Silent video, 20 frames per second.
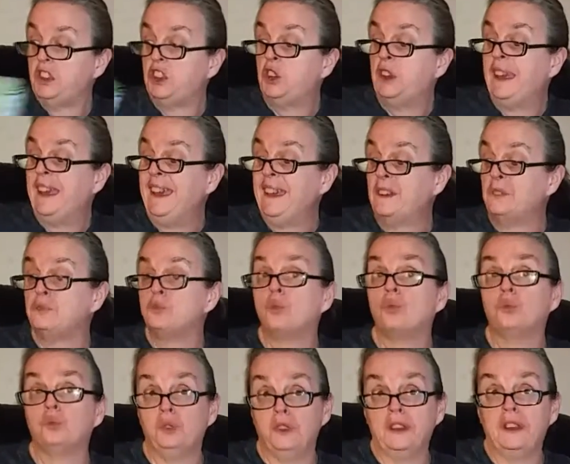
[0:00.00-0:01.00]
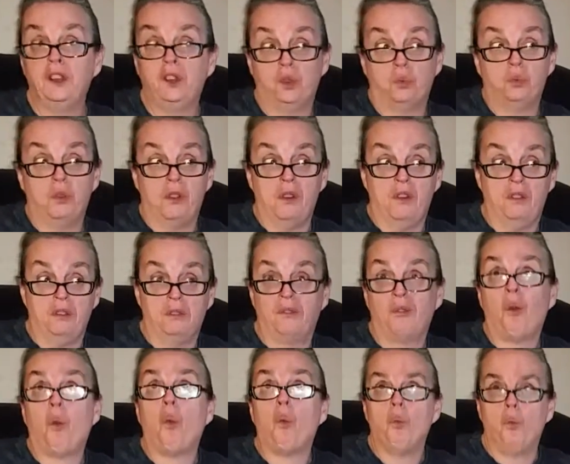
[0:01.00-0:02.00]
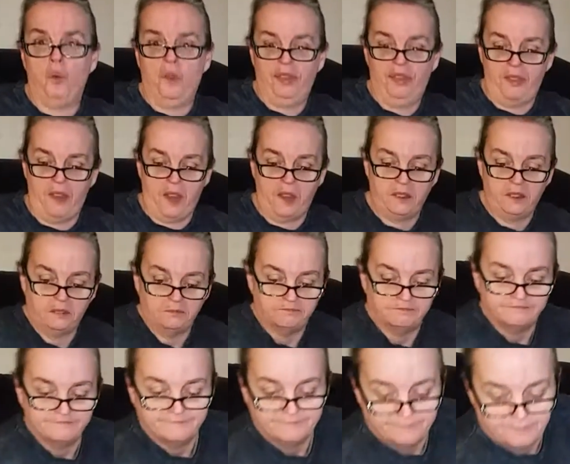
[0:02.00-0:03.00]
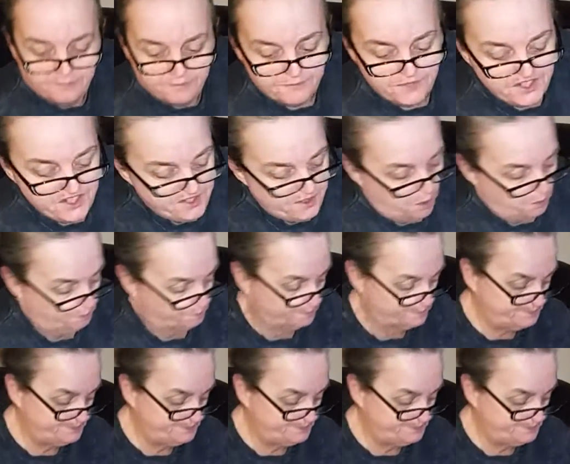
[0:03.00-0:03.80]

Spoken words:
You can't really go wrong with that. So,